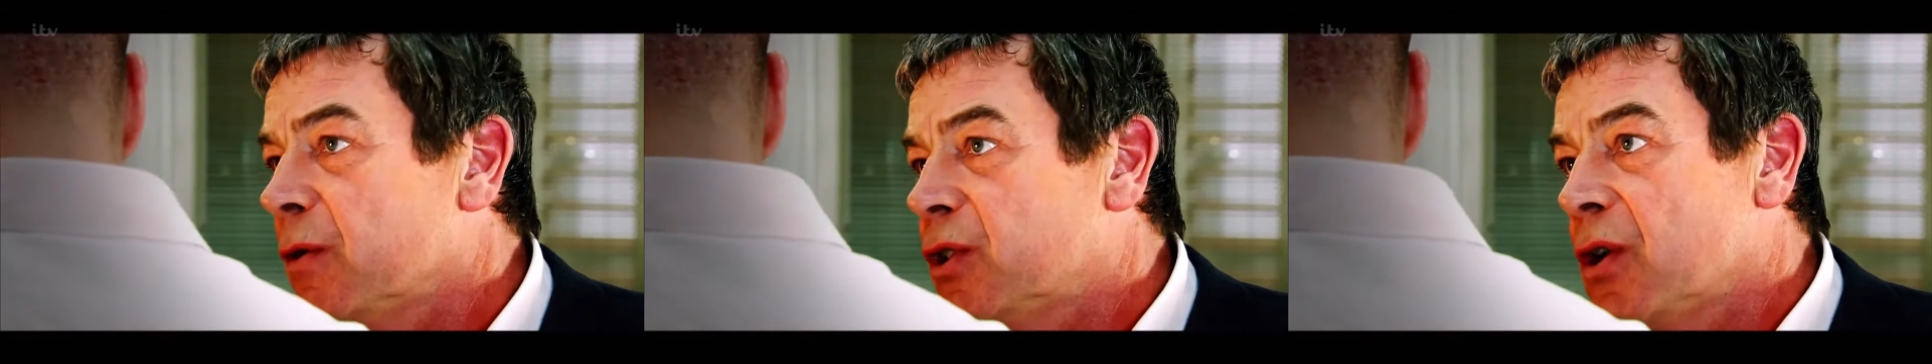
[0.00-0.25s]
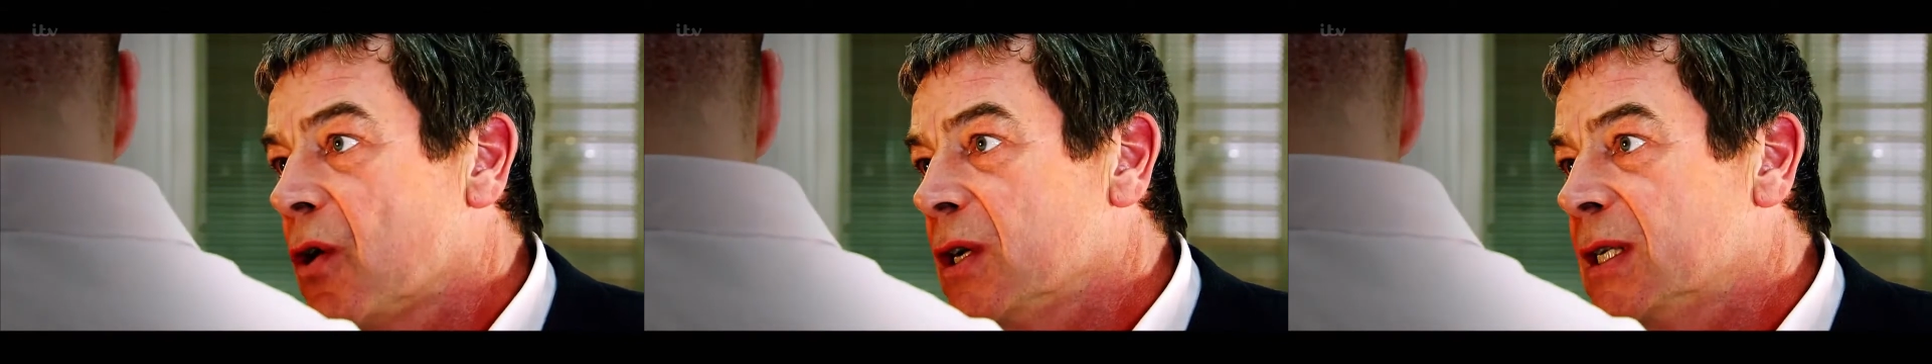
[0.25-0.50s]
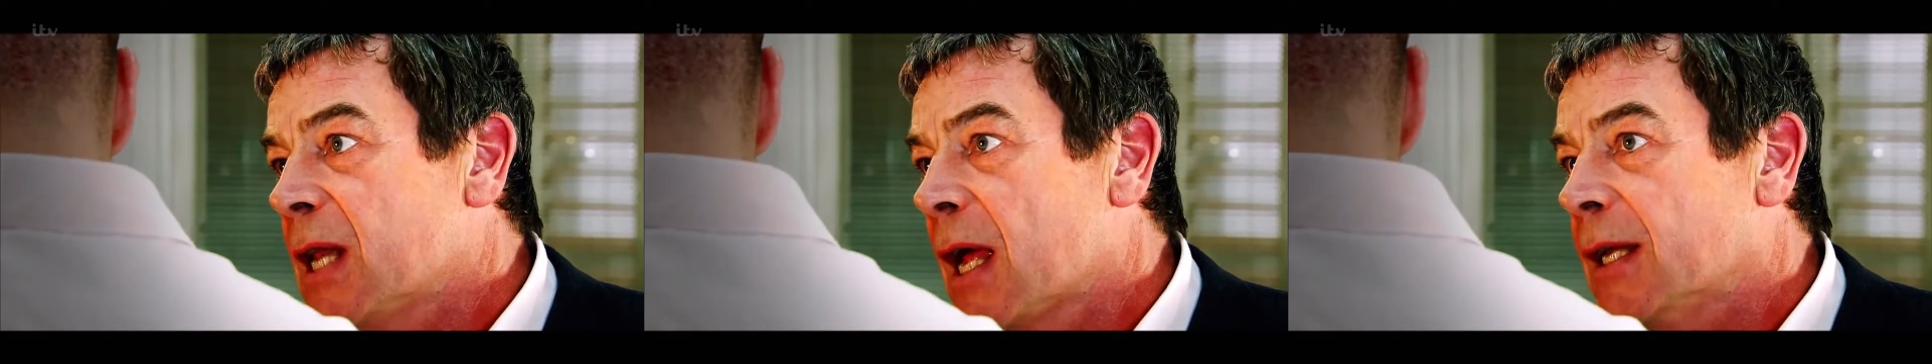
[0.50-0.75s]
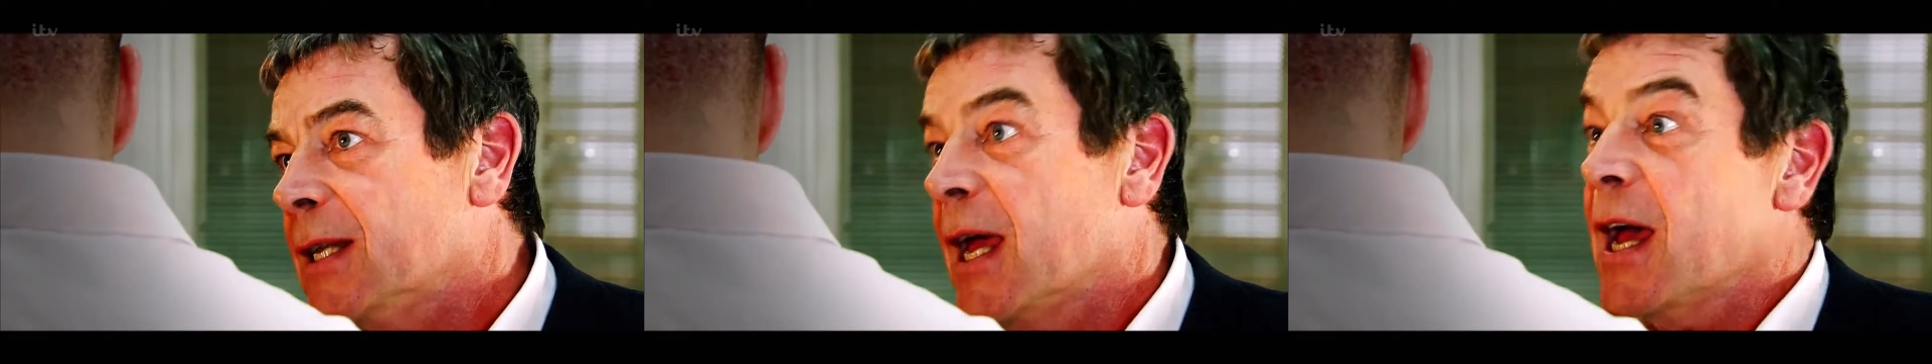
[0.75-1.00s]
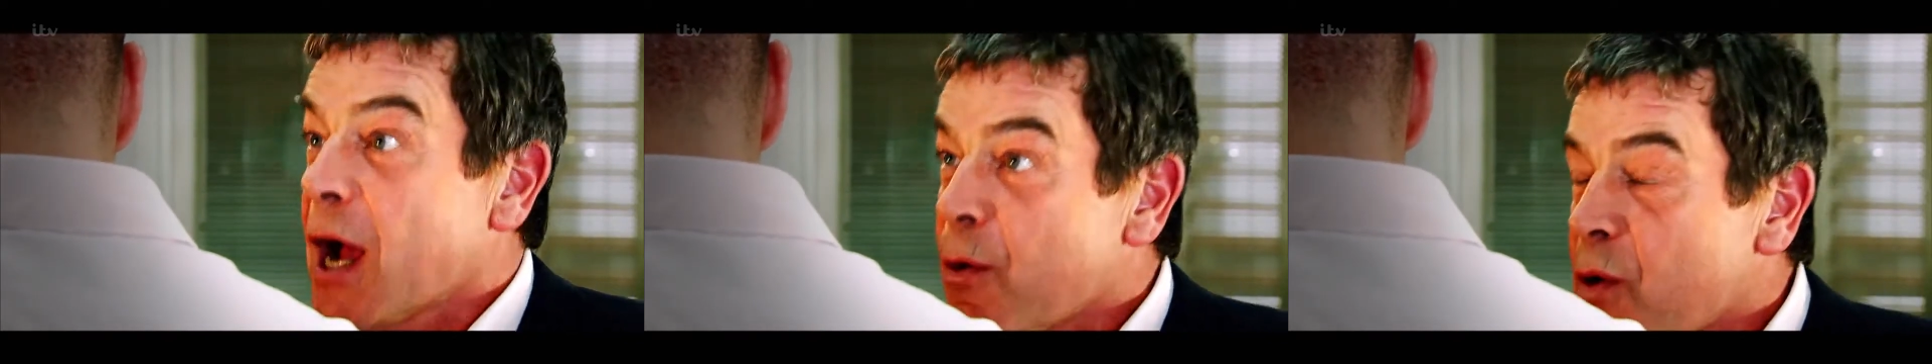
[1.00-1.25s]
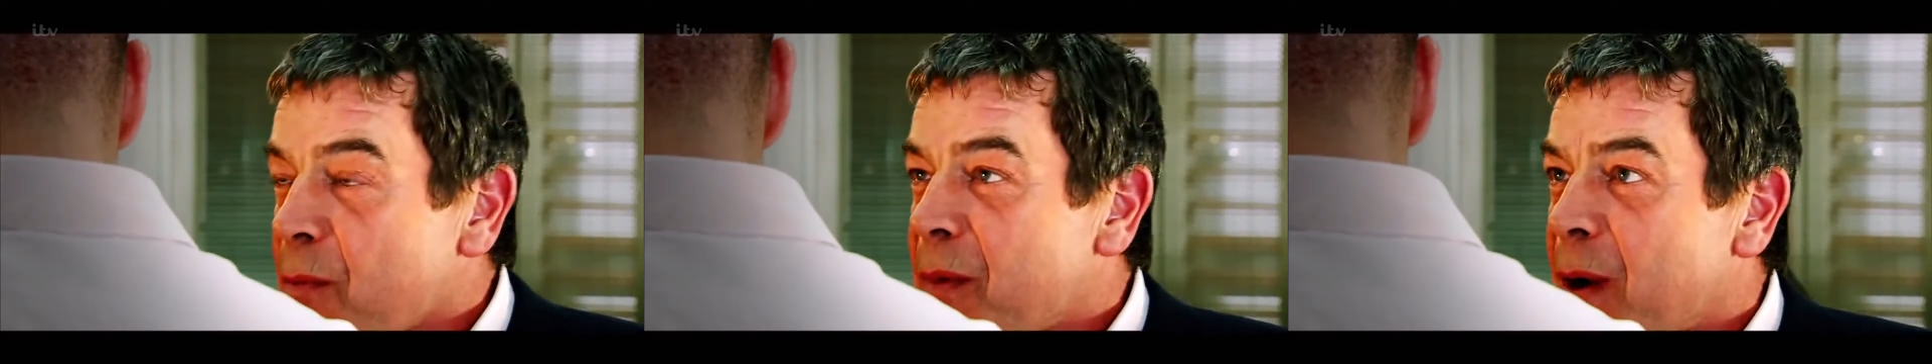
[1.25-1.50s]
choice, lad. I
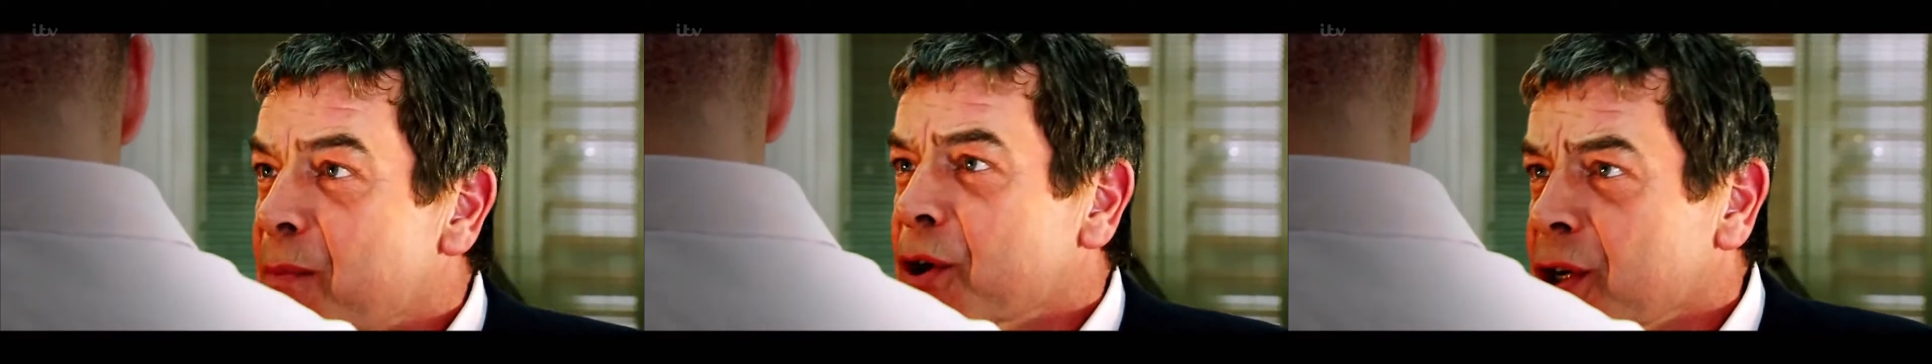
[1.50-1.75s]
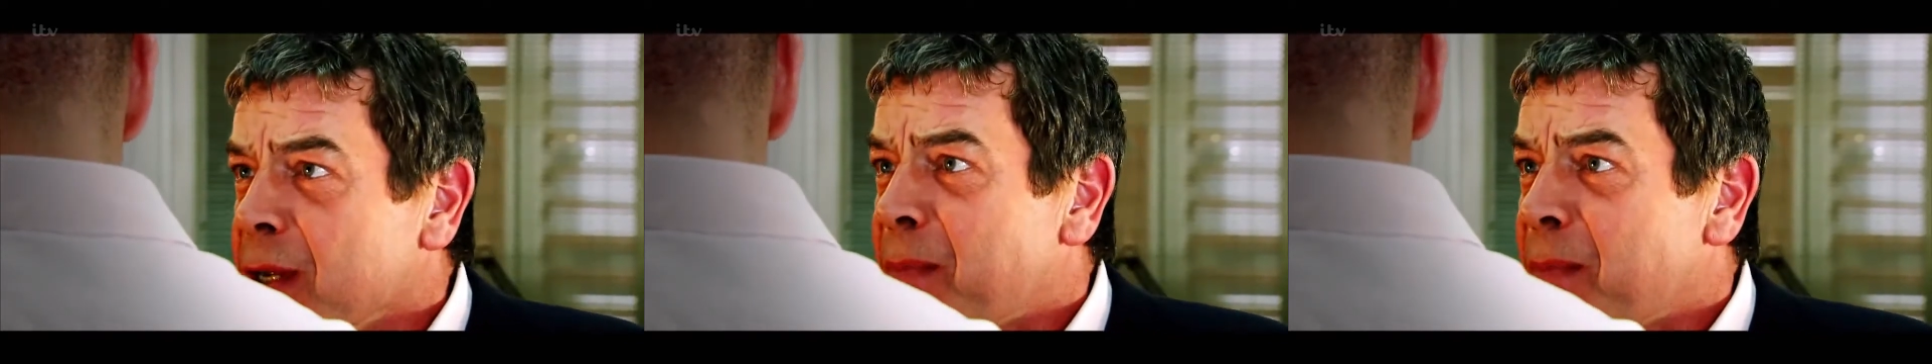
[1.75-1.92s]
want my money